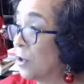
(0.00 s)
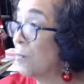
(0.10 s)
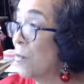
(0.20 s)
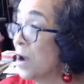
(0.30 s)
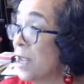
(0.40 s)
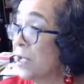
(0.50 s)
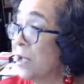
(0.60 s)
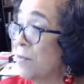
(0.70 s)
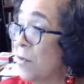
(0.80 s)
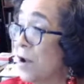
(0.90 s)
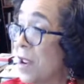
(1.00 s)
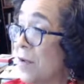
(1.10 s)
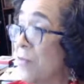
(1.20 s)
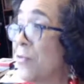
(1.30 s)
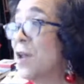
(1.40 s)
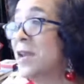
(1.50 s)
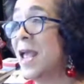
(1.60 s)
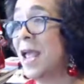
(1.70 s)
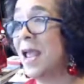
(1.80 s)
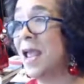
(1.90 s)
good morning,
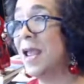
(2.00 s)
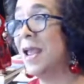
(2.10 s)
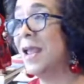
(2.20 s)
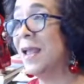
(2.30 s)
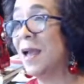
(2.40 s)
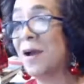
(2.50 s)
Renee.